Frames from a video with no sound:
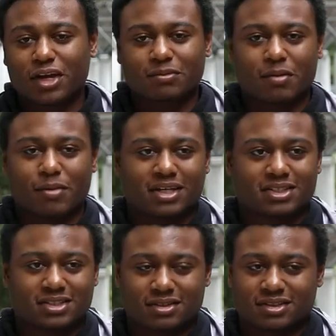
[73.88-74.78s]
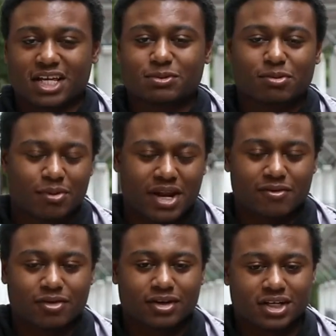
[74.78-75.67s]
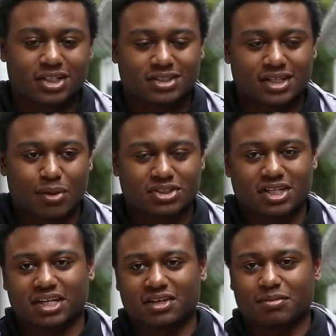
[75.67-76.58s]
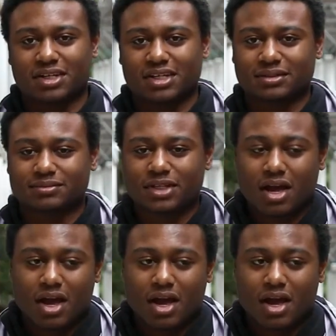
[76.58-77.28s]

like my best NSBE moment ever is I was sitting in a meeting.